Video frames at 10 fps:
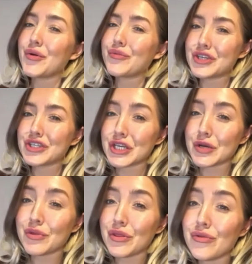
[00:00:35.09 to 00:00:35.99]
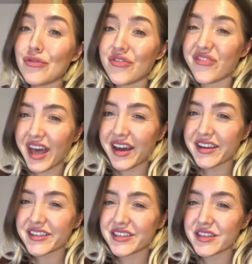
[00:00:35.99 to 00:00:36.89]
We share with you the
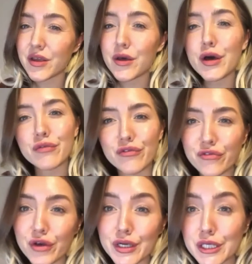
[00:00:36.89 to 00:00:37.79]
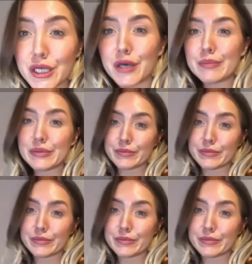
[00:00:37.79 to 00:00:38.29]
facts of the fucked up.